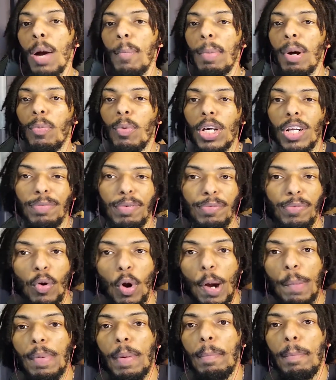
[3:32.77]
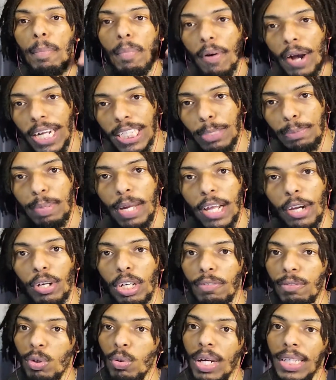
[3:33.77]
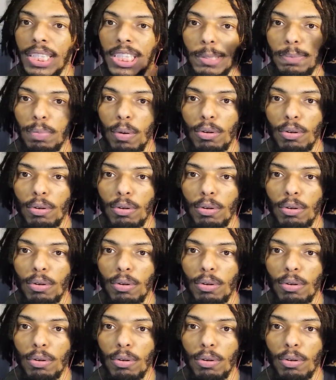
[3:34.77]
but would have performed much better if you had just